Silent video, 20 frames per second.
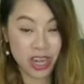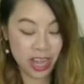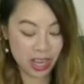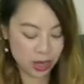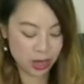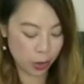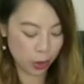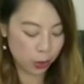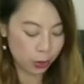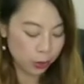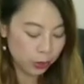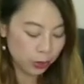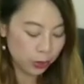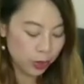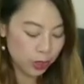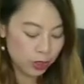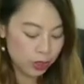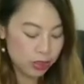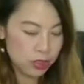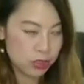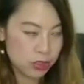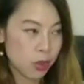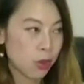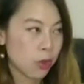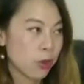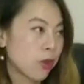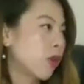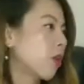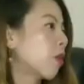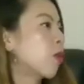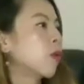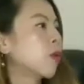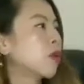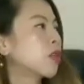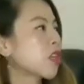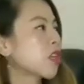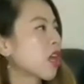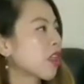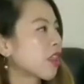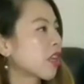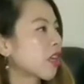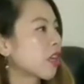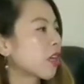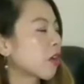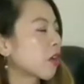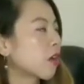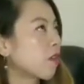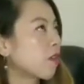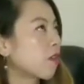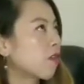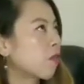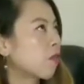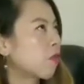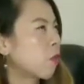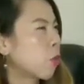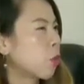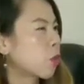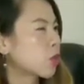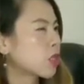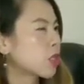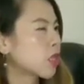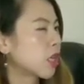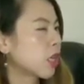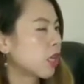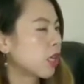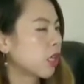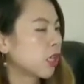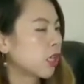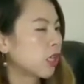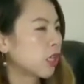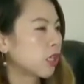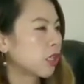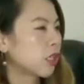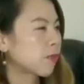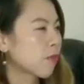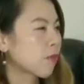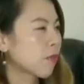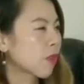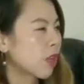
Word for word: let go. So it was, I think, 14,